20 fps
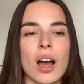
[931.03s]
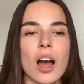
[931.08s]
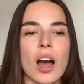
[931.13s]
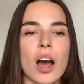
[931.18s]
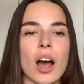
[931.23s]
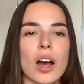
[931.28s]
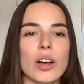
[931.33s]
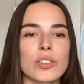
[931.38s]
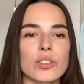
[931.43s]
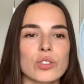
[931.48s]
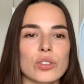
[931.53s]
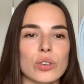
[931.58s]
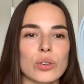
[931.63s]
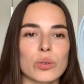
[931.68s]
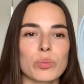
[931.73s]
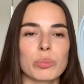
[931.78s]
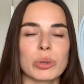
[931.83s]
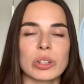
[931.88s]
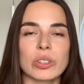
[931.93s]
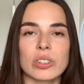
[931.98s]
Uh, so
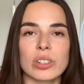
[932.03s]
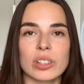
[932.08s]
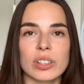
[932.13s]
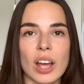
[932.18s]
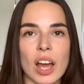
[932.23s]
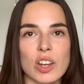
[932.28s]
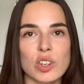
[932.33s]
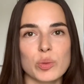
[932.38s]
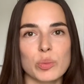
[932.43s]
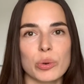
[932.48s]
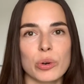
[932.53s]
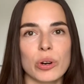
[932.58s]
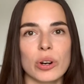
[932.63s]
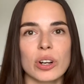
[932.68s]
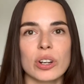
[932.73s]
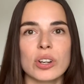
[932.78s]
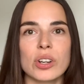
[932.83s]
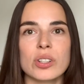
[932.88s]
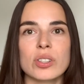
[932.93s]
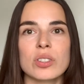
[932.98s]
building
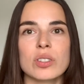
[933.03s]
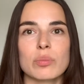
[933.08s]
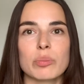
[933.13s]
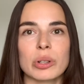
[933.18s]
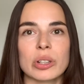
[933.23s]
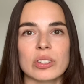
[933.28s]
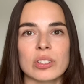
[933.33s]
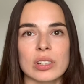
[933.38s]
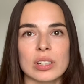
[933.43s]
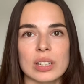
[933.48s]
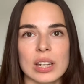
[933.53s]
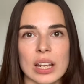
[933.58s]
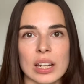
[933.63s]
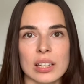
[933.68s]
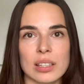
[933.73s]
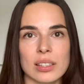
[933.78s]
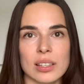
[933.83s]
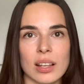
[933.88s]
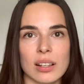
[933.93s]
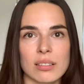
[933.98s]
dashboards, building data
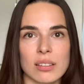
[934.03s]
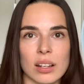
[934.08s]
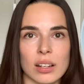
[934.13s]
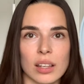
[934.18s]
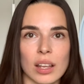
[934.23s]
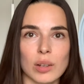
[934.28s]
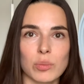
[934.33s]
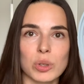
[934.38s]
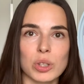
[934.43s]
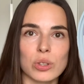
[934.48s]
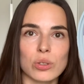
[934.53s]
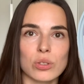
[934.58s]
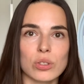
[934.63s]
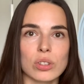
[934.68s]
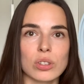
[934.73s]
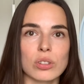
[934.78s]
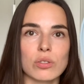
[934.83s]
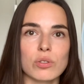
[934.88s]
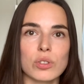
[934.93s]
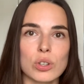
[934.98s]
sets that can be used
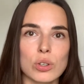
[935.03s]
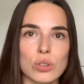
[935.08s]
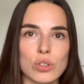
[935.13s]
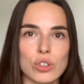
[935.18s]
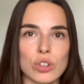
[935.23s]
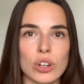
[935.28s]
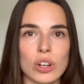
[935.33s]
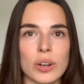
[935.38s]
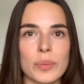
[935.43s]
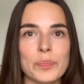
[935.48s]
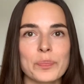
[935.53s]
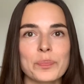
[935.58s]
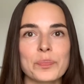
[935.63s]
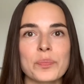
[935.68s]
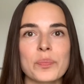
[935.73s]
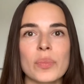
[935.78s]
in the future